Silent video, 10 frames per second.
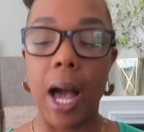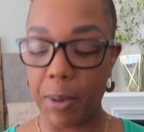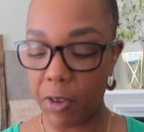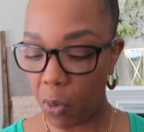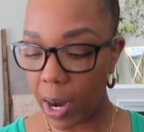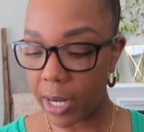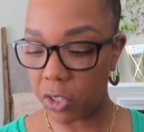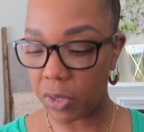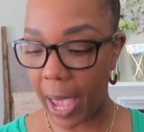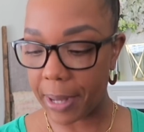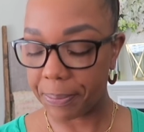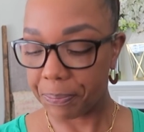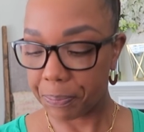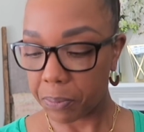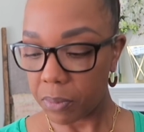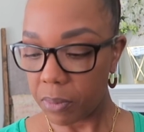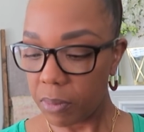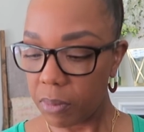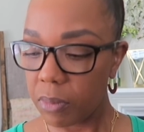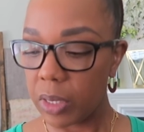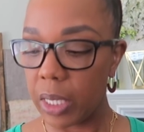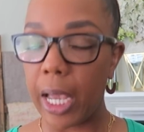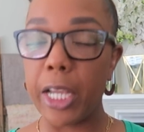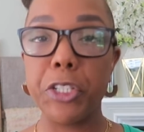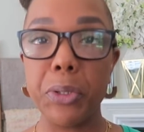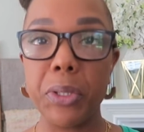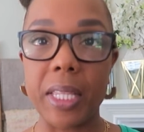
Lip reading: Before I do that, I do